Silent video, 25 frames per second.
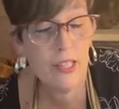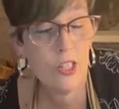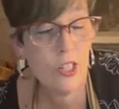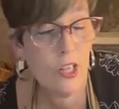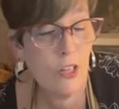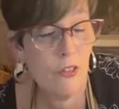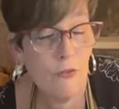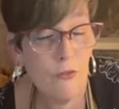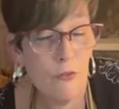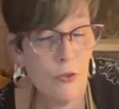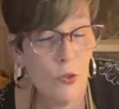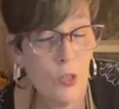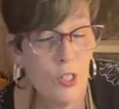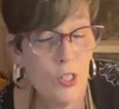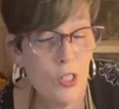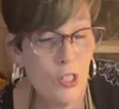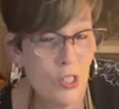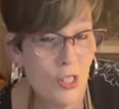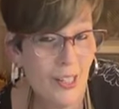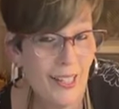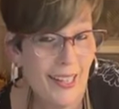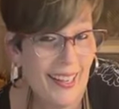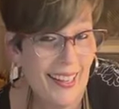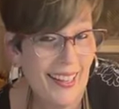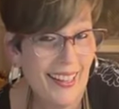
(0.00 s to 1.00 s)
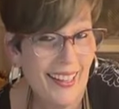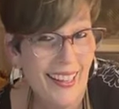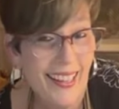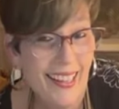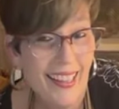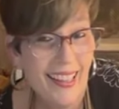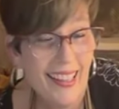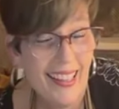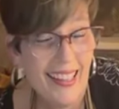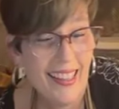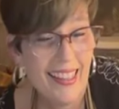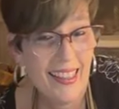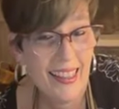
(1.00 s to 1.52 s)
it's unfortunate
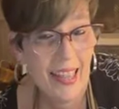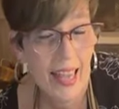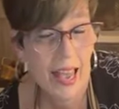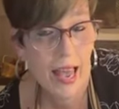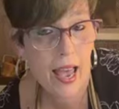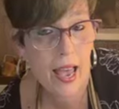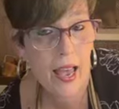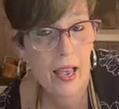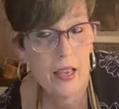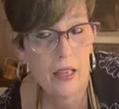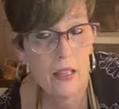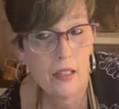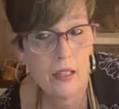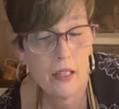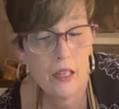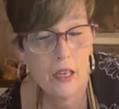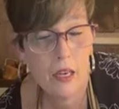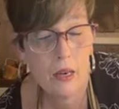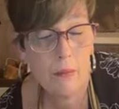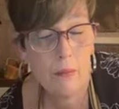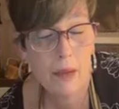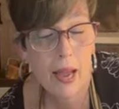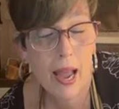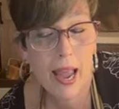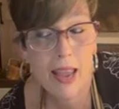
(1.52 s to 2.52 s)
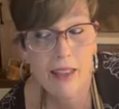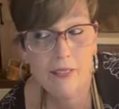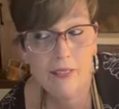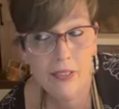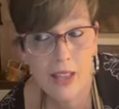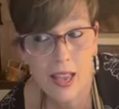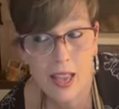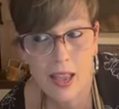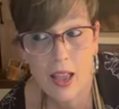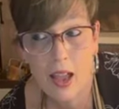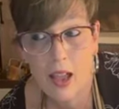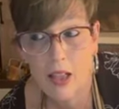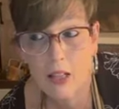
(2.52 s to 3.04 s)
that
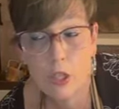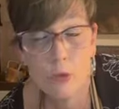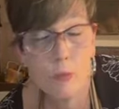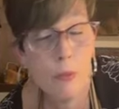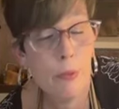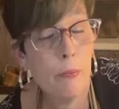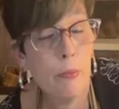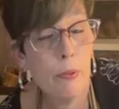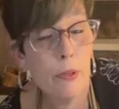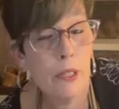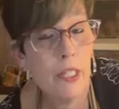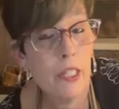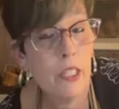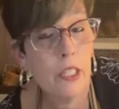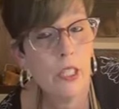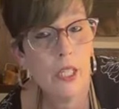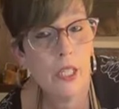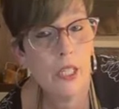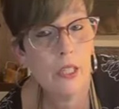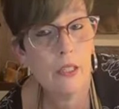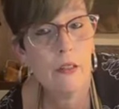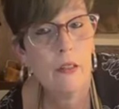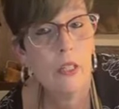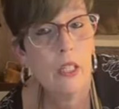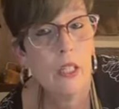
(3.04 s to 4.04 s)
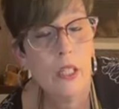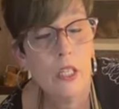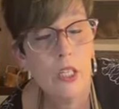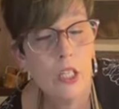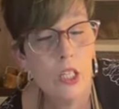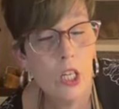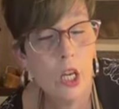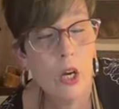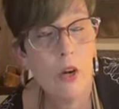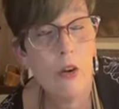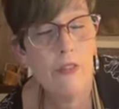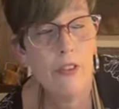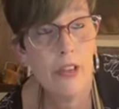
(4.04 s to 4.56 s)
it's been pretty good.
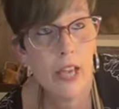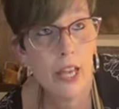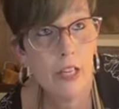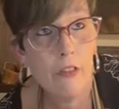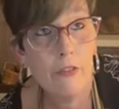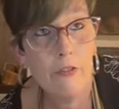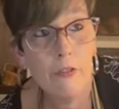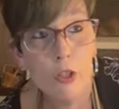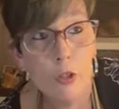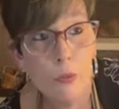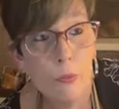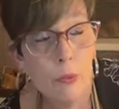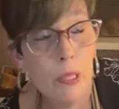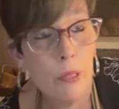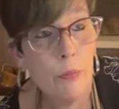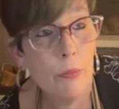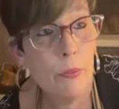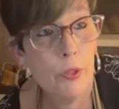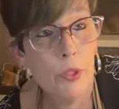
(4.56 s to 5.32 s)
I've had a few